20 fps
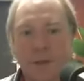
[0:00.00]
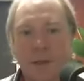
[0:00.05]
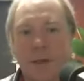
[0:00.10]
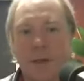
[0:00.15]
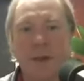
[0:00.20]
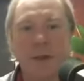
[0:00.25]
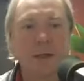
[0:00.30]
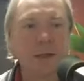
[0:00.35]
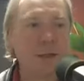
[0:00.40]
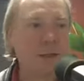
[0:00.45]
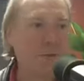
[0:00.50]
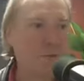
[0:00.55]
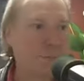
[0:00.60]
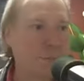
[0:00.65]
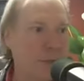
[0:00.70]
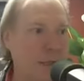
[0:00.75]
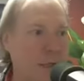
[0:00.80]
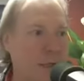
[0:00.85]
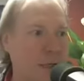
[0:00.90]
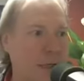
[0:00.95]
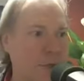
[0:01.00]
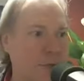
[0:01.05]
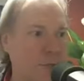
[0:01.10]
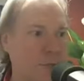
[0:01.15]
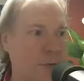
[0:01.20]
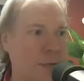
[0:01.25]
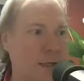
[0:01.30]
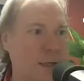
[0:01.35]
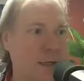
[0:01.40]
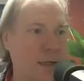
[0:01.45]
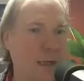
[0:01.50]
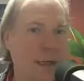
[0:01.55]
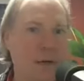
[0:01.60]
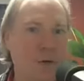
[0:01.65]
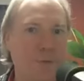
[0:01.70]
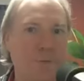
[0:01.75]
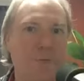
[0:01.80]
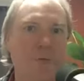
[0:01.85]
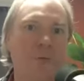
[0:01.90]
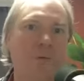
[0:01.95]
and he is my guest right now.
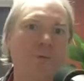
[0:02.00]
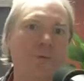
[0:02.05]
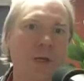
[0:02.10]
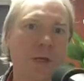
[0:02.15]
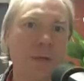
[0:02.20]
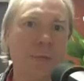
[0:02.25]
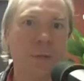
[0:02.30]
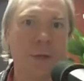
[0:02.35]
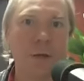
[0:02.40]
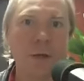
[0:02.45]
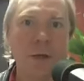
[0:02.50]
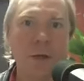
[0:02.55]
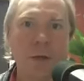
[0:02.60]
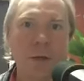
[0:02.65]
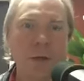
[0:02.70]
Our first segment